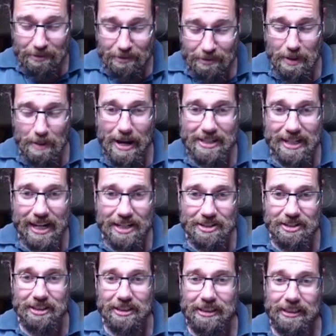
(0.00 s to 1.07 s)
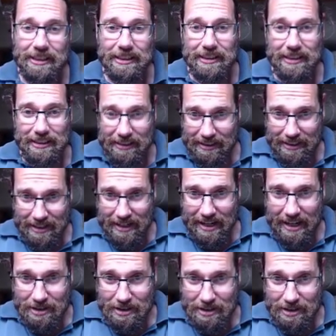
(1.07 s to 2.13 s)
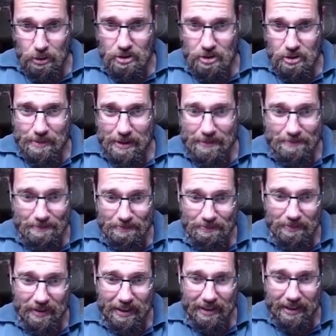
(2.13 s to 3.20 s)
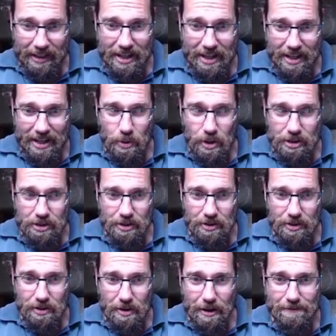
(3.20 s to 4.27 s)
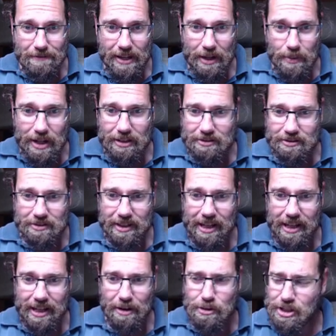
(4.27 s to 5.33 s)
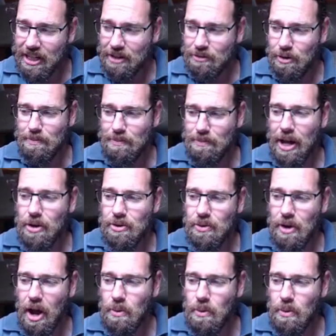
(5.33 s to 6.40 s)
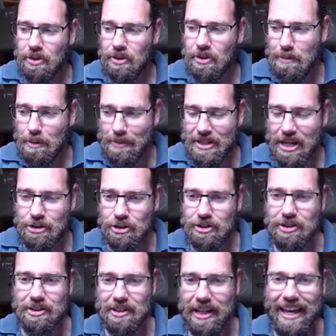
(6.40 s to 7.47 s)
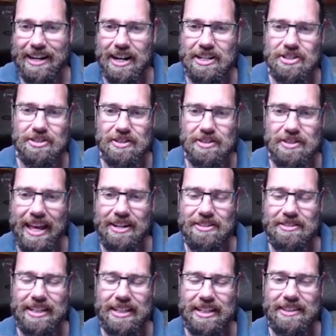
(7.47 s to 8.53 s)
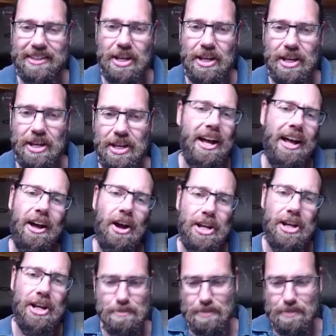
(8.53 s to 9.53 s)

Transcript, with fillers: from their base class uh, to talk to TradeMe, and that worked fairly well. Uh, I originally had written my own OAuth implementation, and I just had the only only